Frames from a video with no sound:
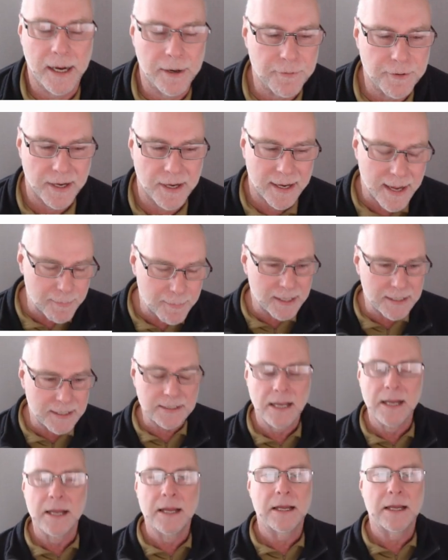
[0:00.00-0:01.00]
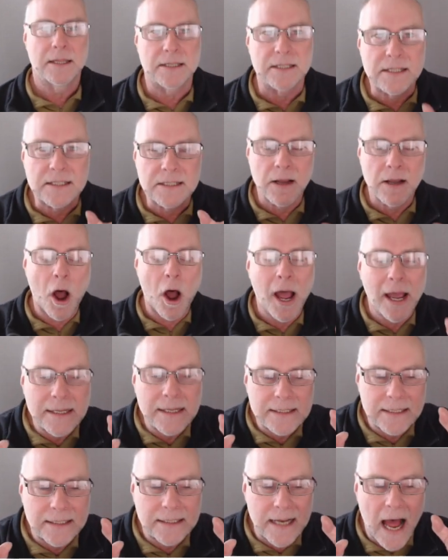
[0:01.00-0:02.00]
Aerodynamics The
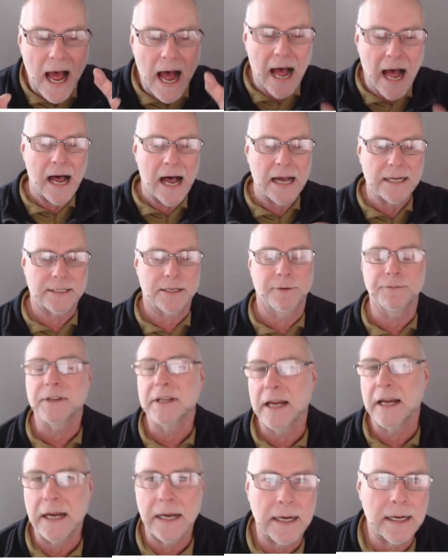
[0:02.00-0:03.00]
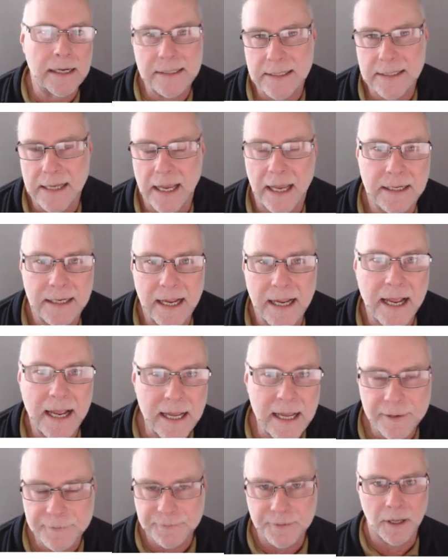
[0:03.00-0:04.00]
Science and Art of Cars and
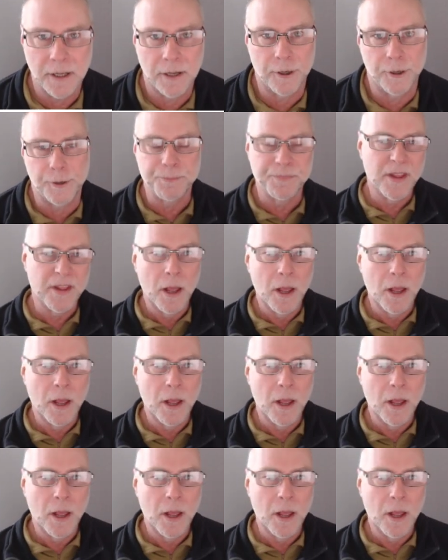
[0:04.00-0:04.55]
Airflow.